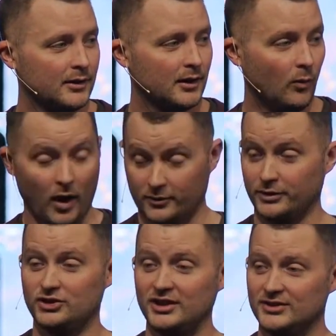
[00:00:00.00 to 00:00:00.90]
I walked
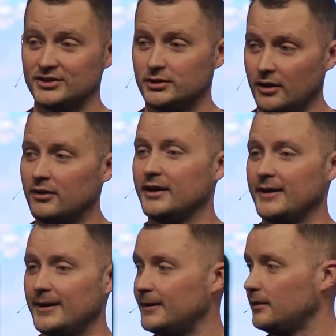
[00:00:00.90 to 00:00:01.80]
with Jesus. You ever done
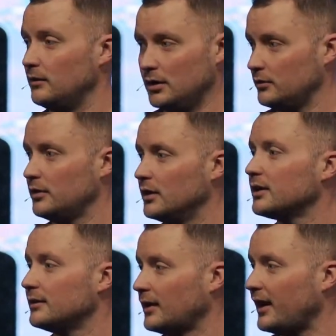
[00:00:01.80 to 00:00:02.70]
that? No?
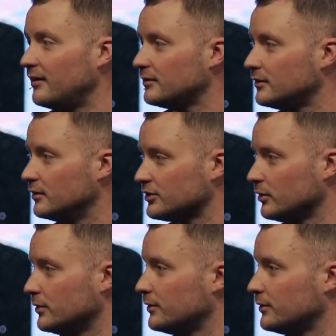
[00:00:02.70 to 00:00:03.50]
Okay, I have. It was cool.